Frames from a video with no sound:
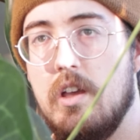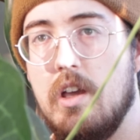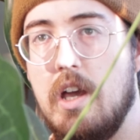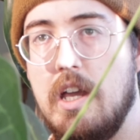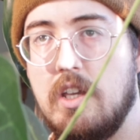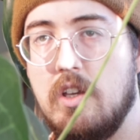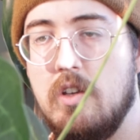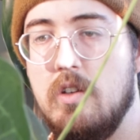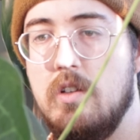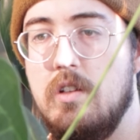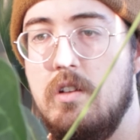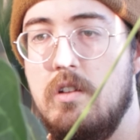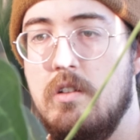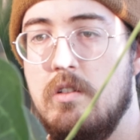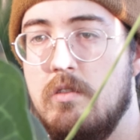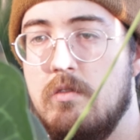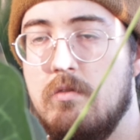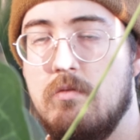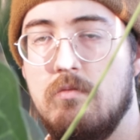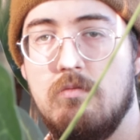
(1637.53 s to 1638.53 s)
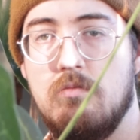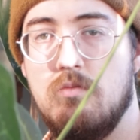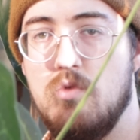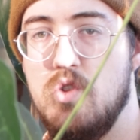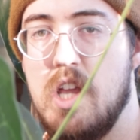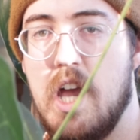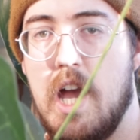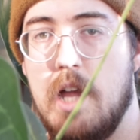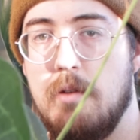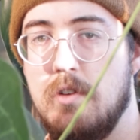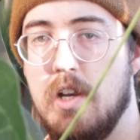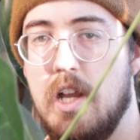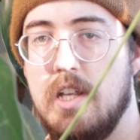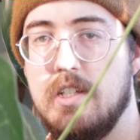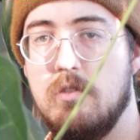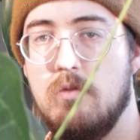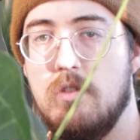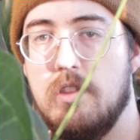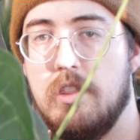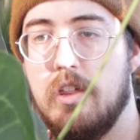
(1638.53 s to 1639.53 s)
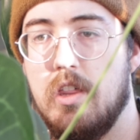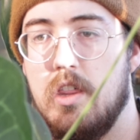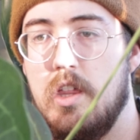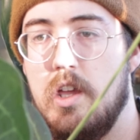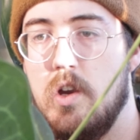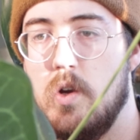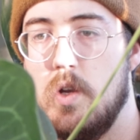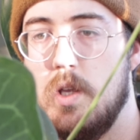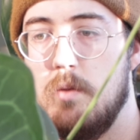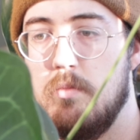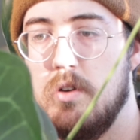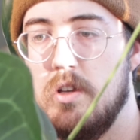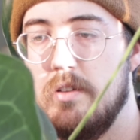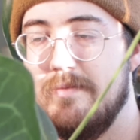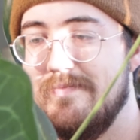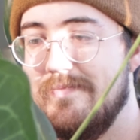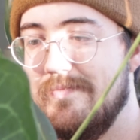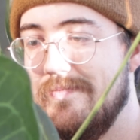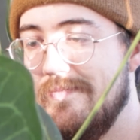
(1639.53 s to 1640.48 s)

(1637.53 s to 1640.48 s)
I could rehybridize it with clary, but